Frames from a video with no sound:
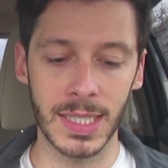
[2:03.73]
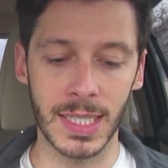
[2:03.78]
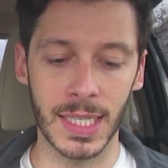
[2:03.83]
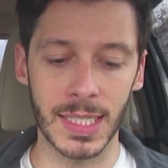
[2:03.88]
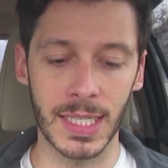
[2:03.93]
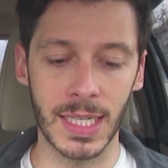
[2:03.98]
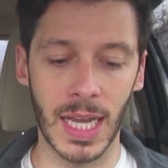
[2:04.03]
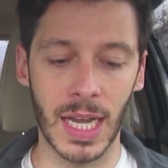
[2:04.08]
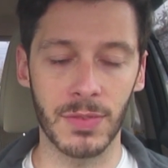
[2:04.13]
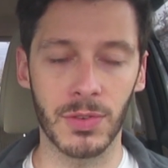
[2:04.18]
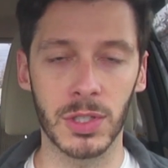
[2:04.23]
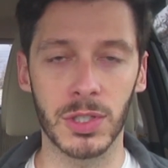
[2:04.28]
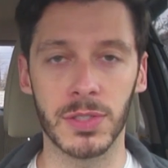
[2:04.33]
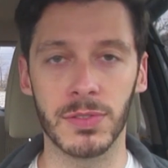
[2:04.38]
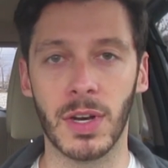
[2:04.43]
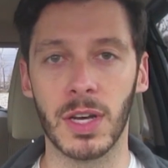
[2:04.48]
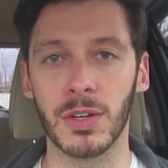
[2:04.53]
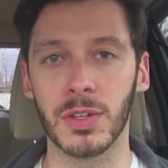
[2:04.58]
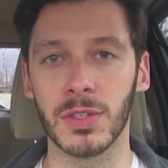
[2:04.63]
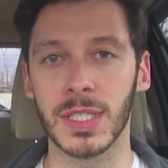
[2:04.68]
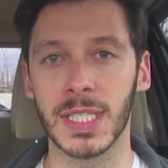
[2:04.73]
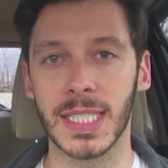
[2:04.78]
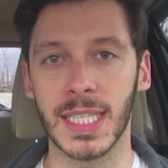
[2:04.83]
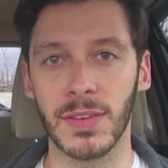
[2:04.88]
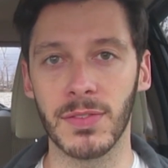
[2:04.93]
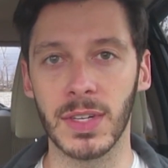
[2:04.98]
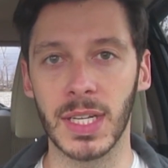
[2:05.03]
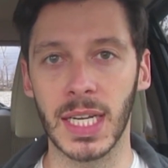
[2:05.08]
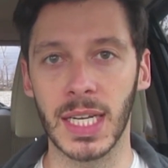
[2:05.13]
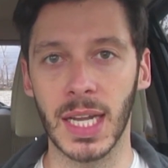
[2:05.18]
That's an average of
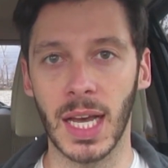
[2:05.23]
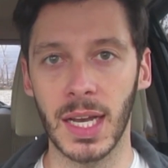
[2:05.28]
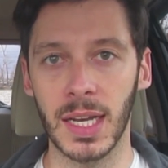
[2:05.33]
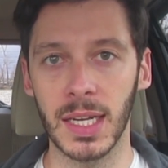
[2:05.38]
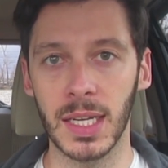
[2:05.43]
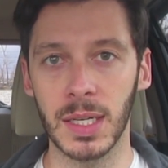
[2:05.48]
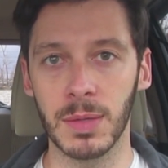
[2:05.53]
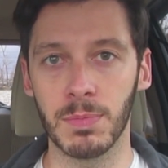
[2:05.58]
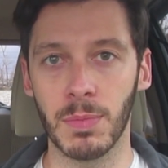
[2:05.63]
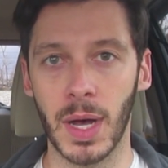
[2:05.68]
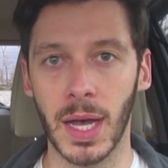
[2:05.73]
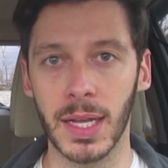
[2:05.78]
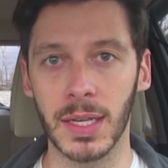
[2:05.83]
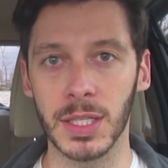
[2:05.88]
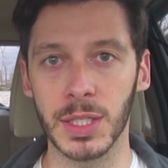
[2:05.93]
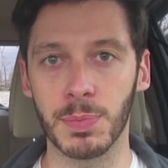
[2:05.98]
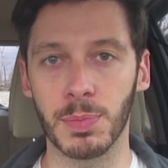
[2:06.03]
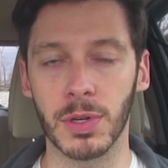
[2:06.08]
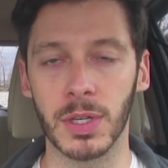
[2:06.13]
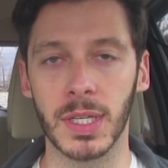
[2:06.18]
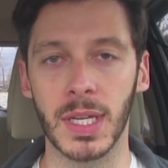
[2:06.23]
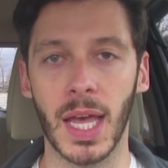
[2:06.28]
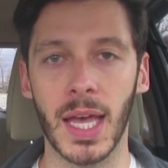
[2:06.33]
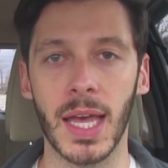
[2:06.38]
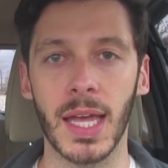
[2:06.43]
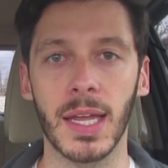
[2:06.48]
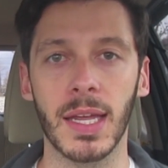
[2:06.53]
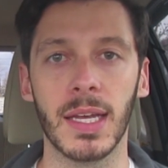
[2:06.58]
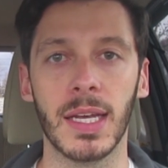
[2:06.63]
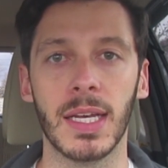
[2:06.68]
179 miles per
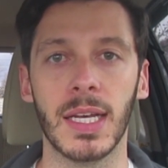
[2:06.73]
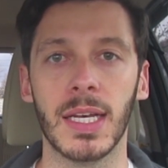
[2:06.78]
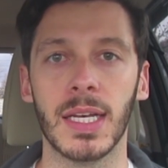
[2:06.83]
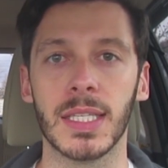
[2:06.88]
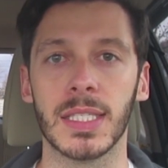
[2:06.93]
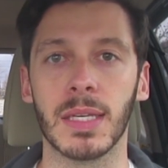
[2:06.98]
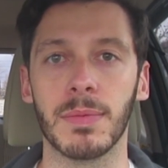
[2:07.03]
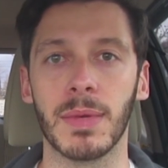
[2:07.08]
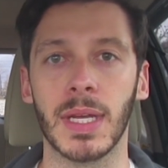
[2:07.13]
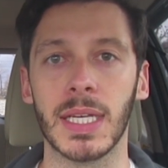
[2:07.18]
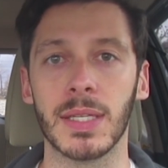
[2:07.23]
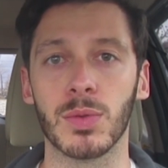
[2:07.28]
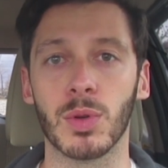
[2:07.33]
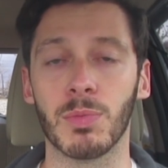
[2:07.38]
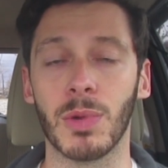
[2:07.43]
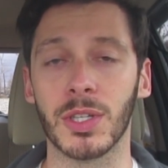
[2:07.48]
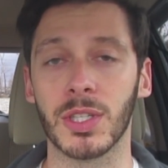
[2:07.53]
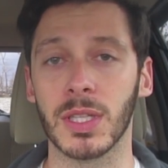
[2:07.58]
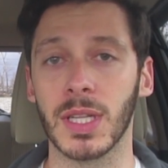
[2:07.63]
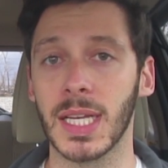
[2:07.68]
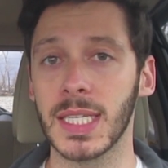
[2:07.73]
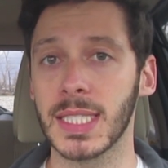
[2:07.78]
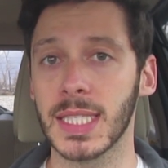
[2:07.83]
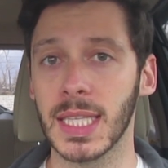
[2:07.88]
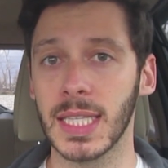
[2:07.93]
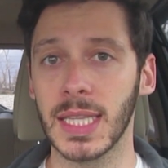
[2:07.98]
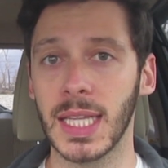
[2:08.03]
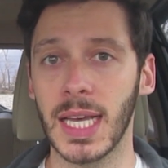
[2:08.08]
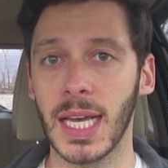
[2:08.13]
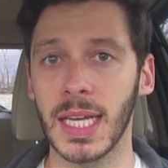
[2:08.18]
day. Some days were much less
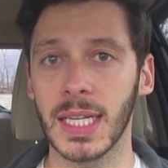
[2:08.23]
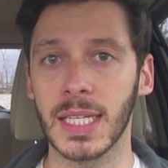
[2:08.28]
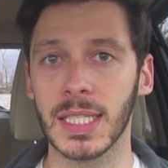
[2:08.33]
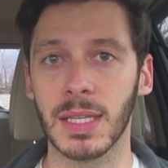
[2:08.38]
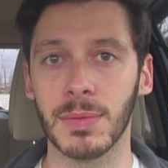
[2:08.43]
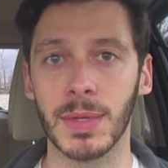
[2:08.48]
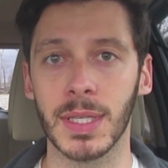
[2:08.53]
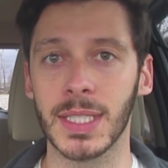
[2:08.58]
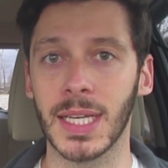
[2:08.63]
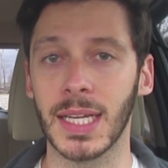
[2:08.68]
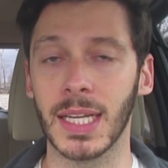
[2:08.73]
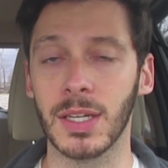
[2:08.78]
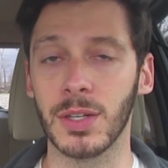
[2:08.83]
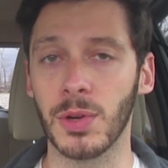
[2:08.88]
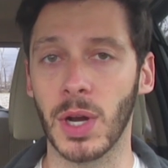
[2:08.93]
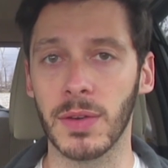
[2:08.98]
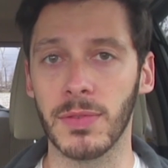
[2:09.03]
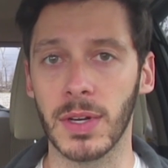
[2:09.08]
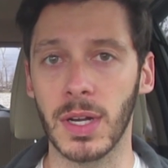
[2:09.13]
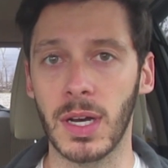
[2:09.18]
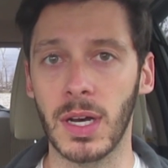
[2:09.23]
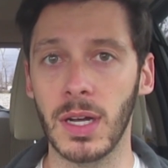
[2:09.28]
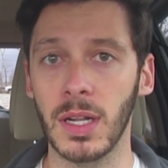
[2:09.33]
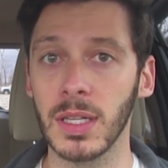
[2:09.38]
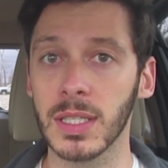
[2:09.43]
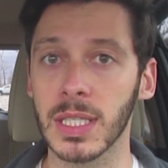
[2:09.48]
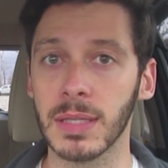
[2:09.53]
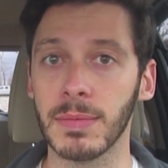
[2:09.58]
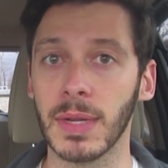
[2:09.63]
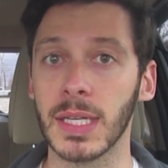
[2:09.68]
than that. Some days I didn't drive at all.
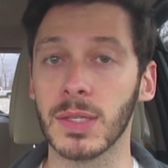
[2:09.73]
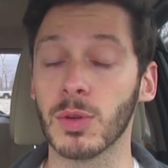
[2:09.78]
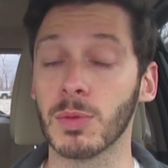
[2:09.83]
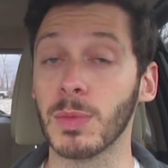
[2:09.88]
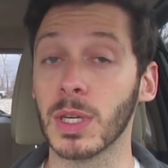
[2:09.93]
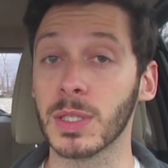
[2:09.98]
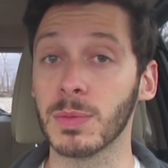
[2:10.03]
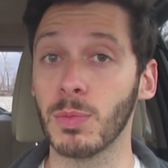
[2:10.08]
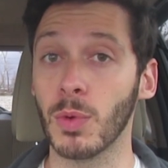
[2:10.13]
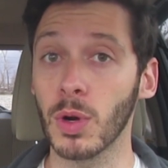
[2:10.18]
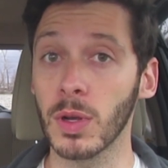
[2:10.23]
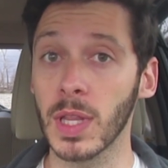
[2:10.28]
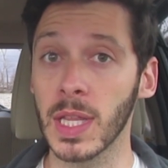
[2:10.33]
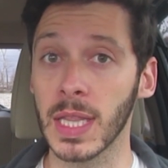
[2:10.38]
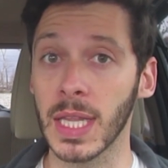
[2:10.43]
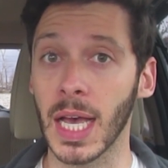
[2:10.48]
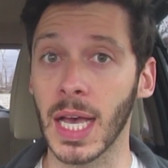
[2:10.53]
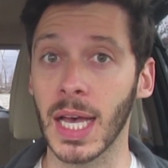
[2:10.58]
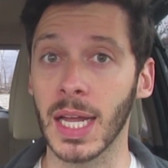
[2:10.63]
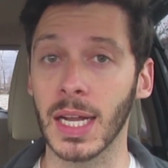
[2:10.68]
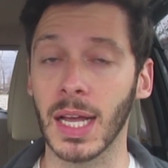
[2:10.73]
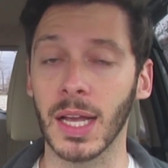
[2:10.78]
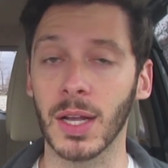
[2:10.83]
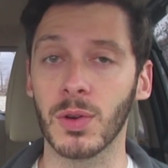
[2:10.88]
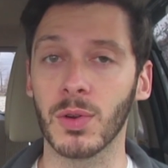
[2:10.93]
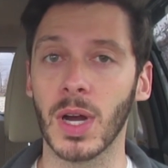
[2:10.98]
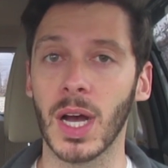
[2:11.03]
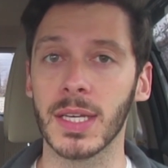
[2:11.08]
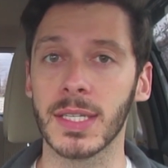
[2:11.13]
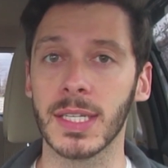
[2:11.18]
Some days were much more than that. I
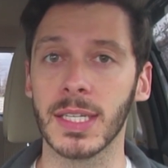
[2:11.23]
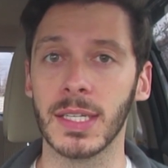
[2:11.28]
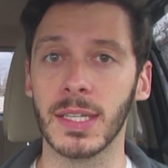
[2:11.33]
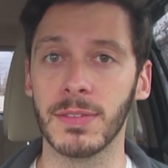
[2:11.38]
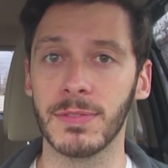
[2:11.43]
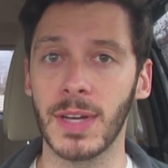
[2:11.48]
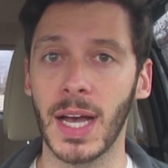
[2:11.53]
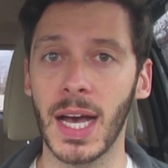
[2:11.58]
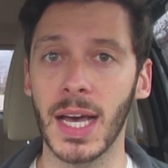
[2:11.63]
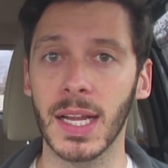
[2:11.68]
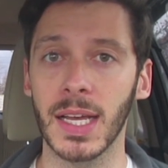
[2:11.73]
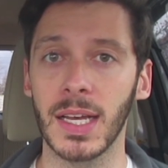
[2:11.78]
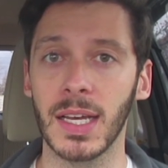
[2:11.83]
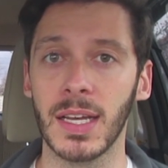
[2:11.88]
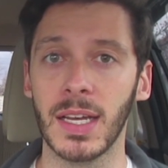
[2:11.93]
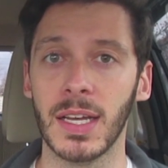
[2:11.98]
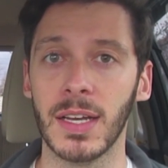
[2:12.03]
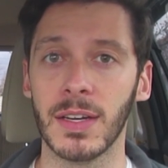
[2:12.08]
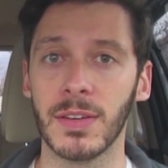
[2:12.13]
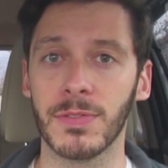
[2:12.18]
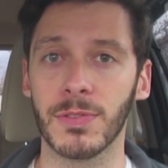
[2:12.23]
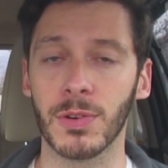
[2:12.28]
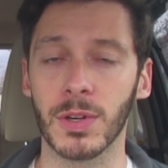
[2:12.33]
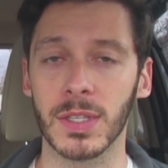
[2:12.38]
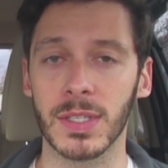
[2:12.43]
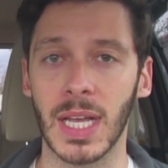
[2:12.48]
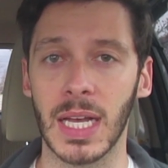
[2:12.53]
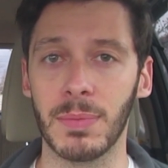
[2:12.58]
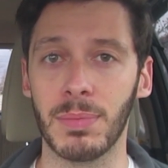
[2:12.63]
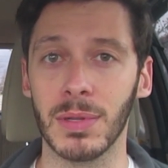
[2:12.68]
crossed Nevada, for
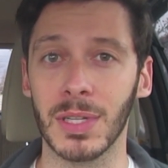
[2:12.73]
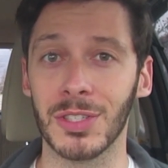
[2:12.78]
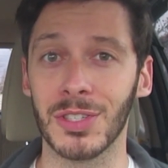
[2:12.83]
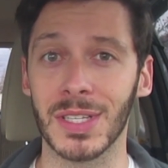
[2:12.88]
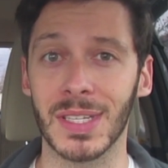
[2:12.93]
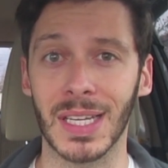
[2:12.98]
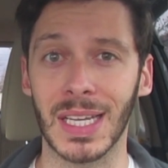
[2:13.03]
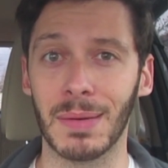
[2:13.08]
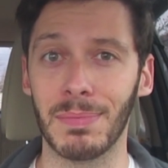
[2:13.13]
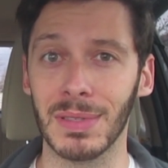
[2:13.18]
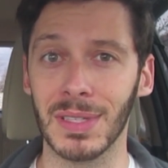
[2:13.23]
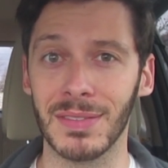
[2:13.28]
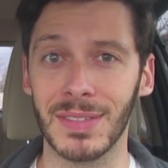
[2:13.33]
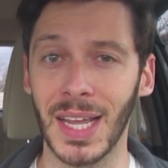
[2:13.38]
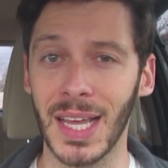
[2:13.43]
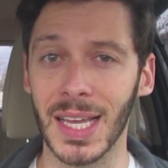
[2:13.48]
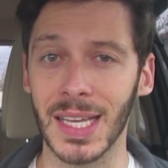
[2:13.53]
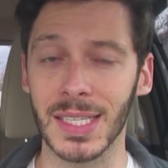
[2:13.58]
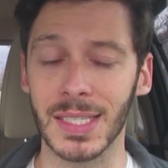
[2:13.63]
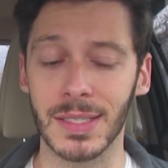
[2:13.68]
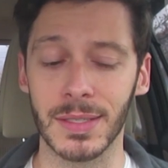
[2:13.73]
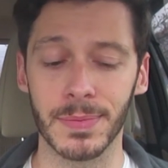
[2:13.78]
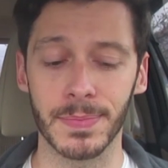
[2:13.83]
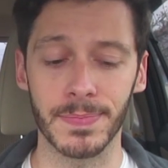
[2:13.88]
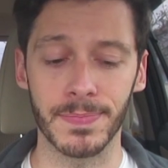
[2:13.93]
example, in just a couple of days.